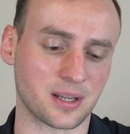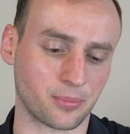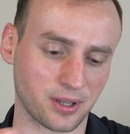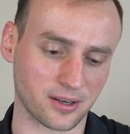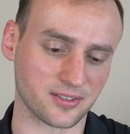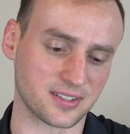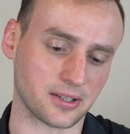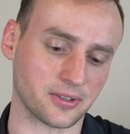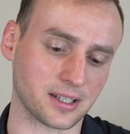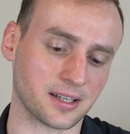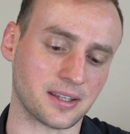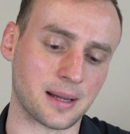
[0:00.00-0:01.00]
I plan on
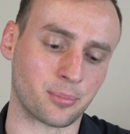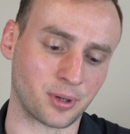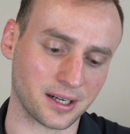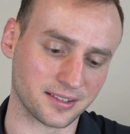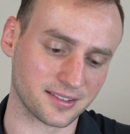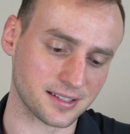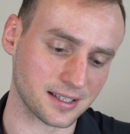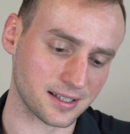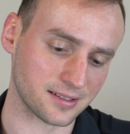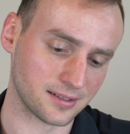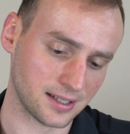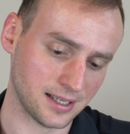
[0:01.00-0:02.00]
selling it at that price
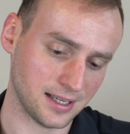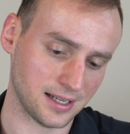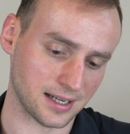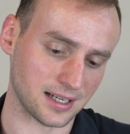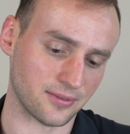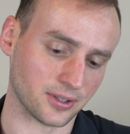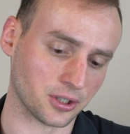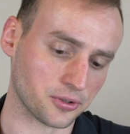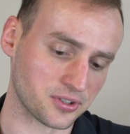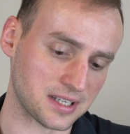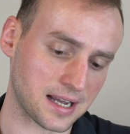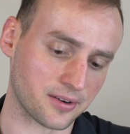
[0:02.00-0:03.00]
again. And if it
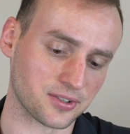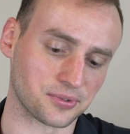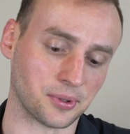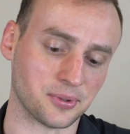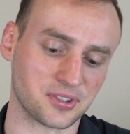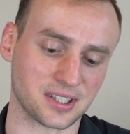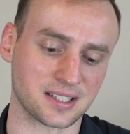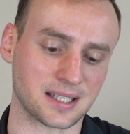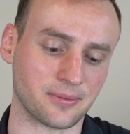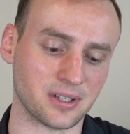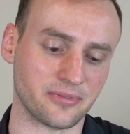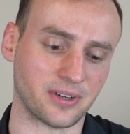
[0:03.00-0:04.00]
goes down as low as
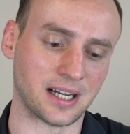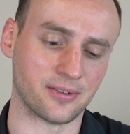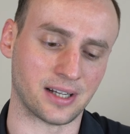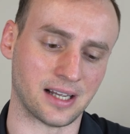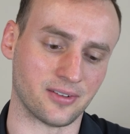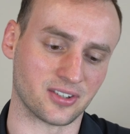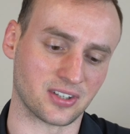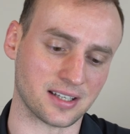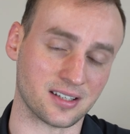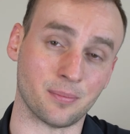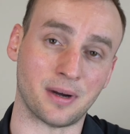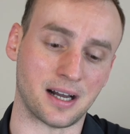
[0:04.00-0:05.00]
$6.75, I have it
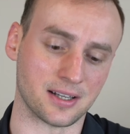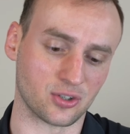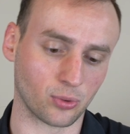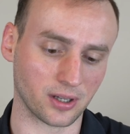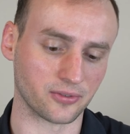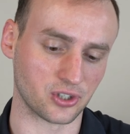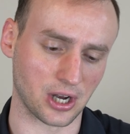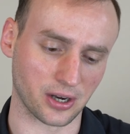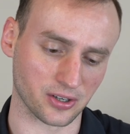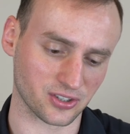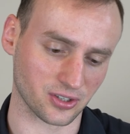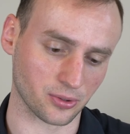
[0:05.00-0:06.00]
set to buy 12
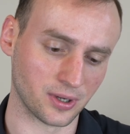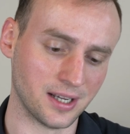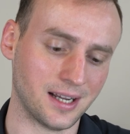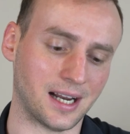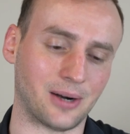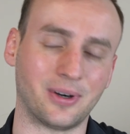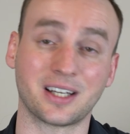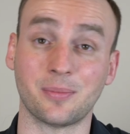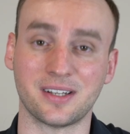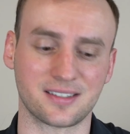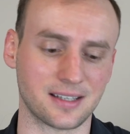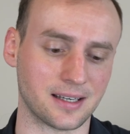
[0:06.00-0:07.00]
shares. So I
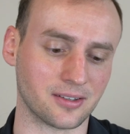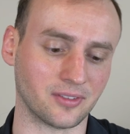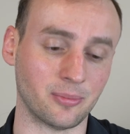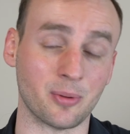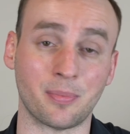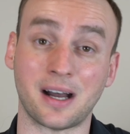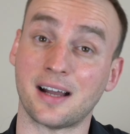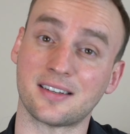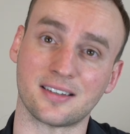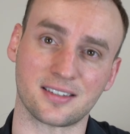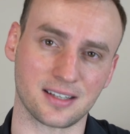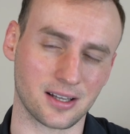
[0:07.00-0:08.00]
recommend setting limit
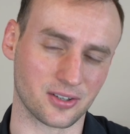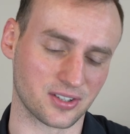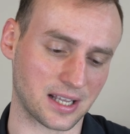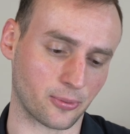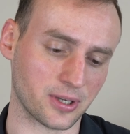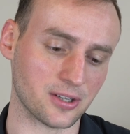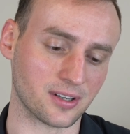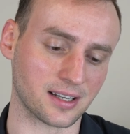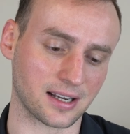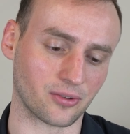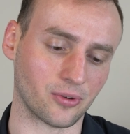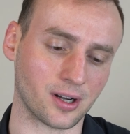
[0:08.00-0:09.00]
buys and sells. That way you can
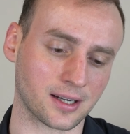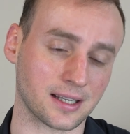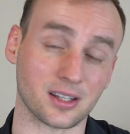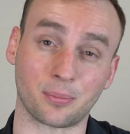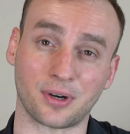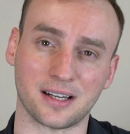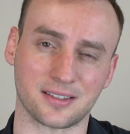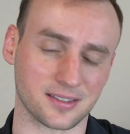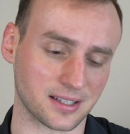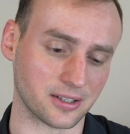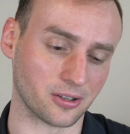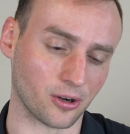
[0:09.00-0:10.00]
kind of lock in the
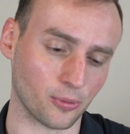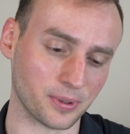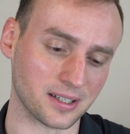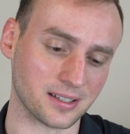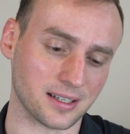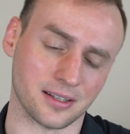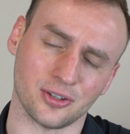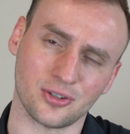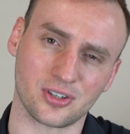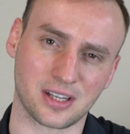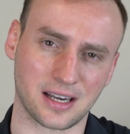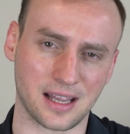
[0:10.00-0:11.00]
prices that you're hoping to get, and you
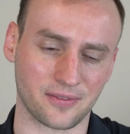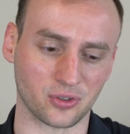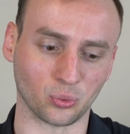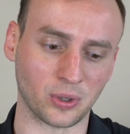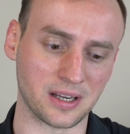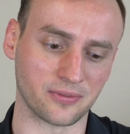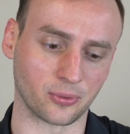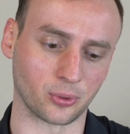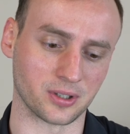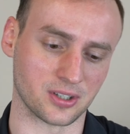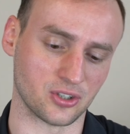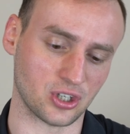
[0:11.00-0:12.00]
just kind of have to wait
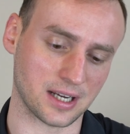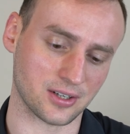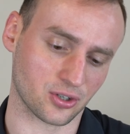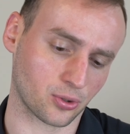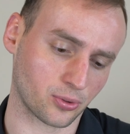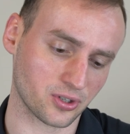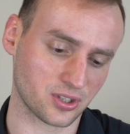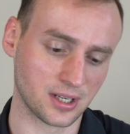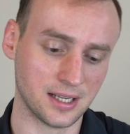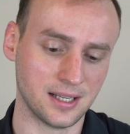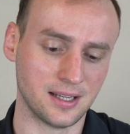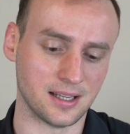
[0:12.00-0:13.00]
for it to change. Of course,
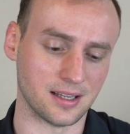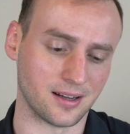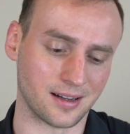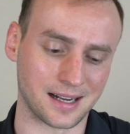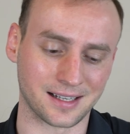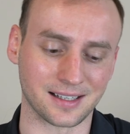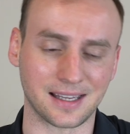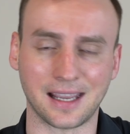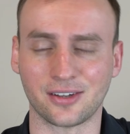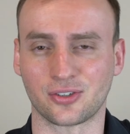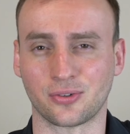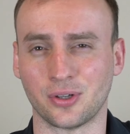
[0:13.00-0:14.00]
I can
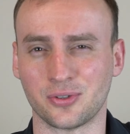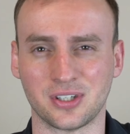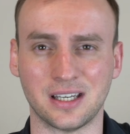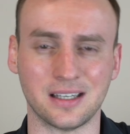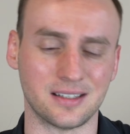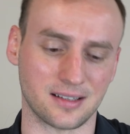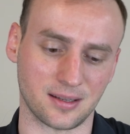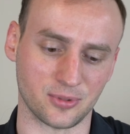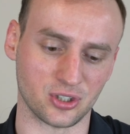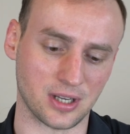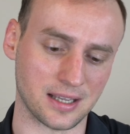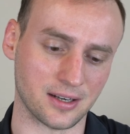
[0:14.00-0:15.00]
cancel those at any time
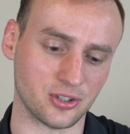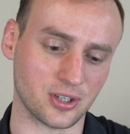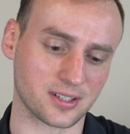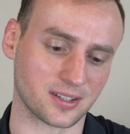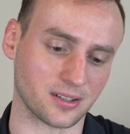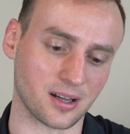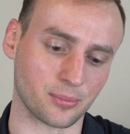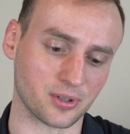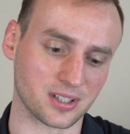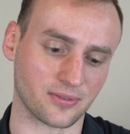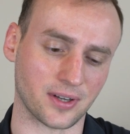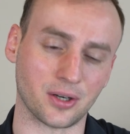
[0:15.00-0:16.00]
and adjust the
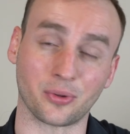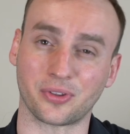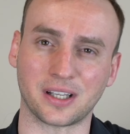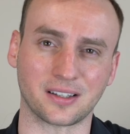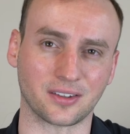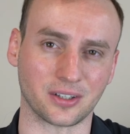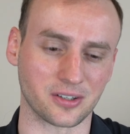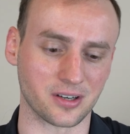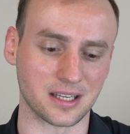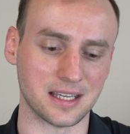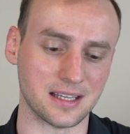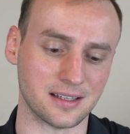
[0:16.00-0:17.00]
numbers if I don't think that they're
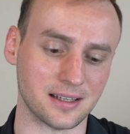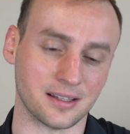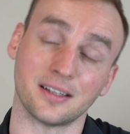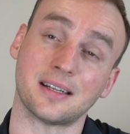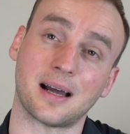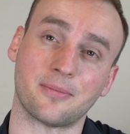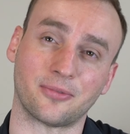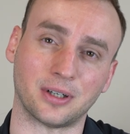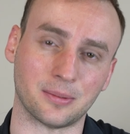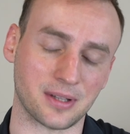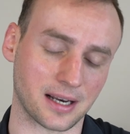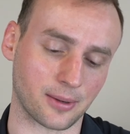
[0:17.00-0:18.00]
going to hit in the time
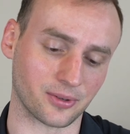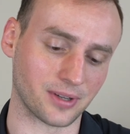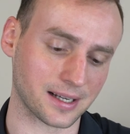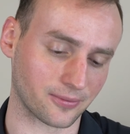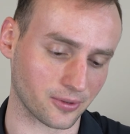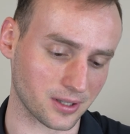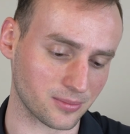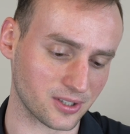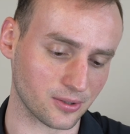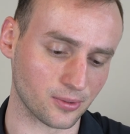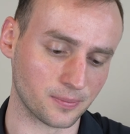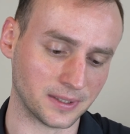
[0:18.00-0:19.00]
frame that I would like for them
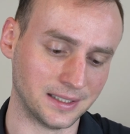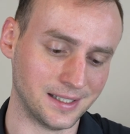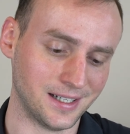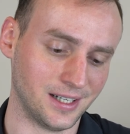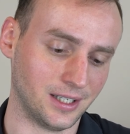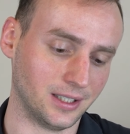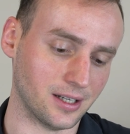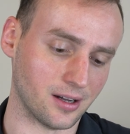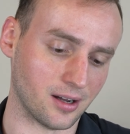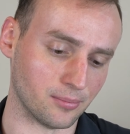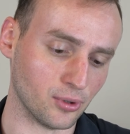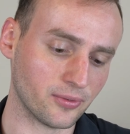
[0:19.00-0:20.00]
to.
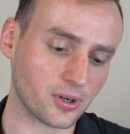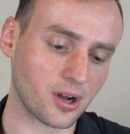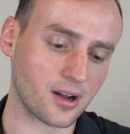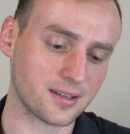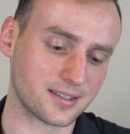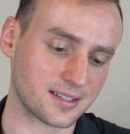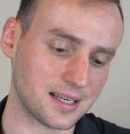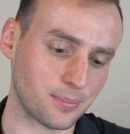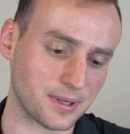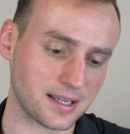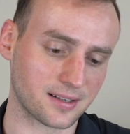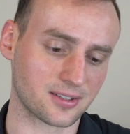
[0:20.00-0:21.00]
Moving on,
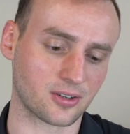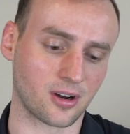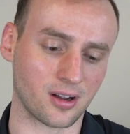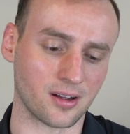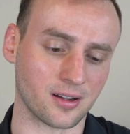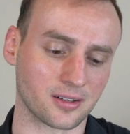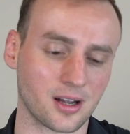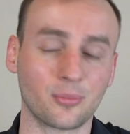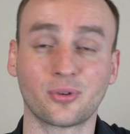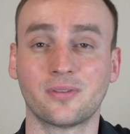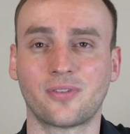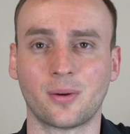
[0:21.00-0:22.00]
CPIX,
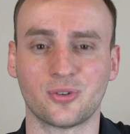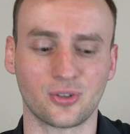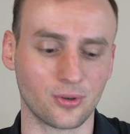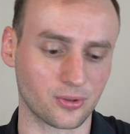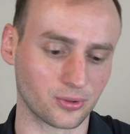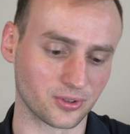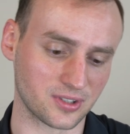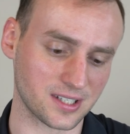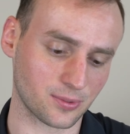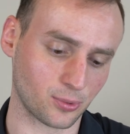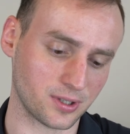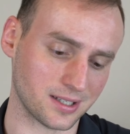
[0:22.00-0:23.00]
Cumberland Pharmaceuticals.
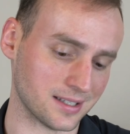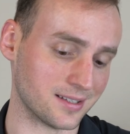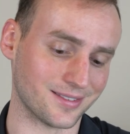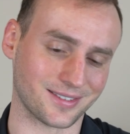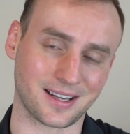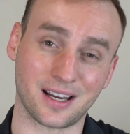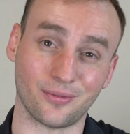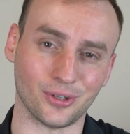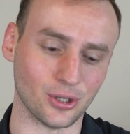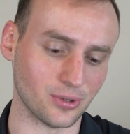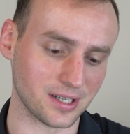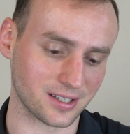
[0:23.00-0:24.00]
This one is kind of
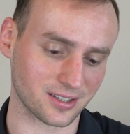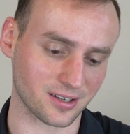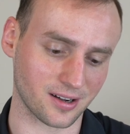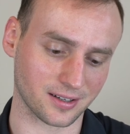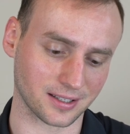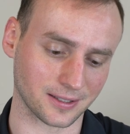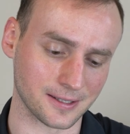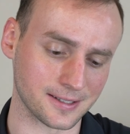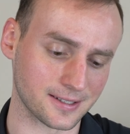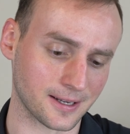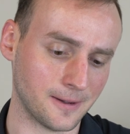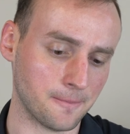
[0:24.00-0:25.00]
a unique stock. It
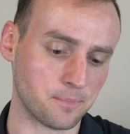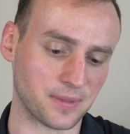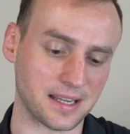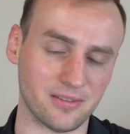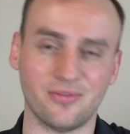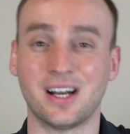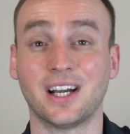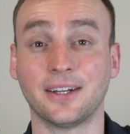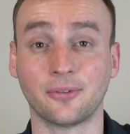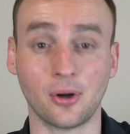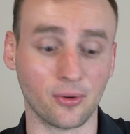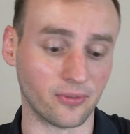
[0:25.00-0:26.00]
is a
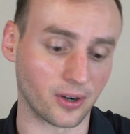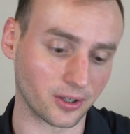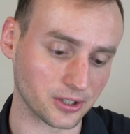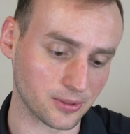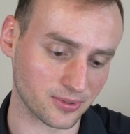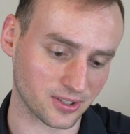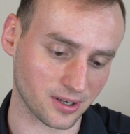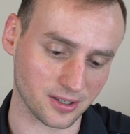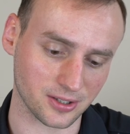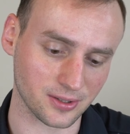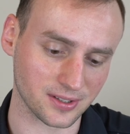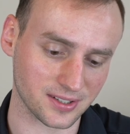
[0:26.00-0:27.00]
very low volume
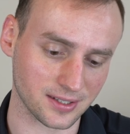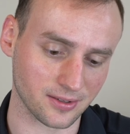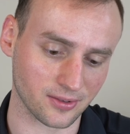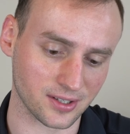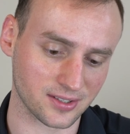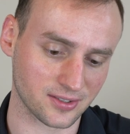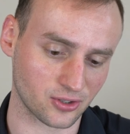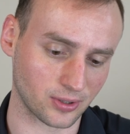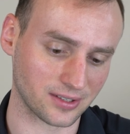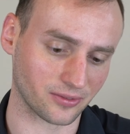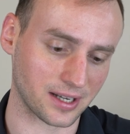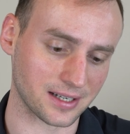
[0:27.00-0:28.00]
stock. You can see that this
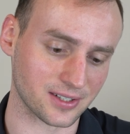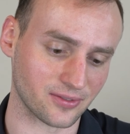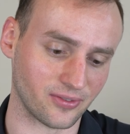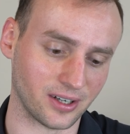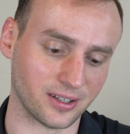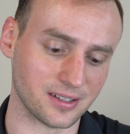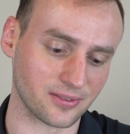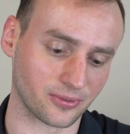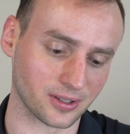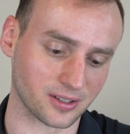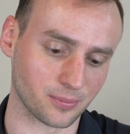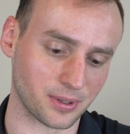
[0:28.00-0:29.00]
trend line is very
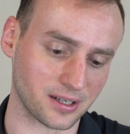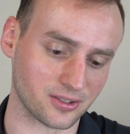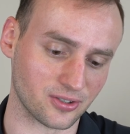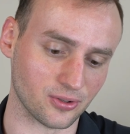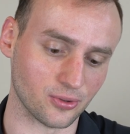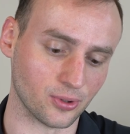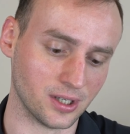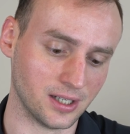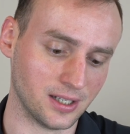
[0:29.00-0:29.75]
different compared to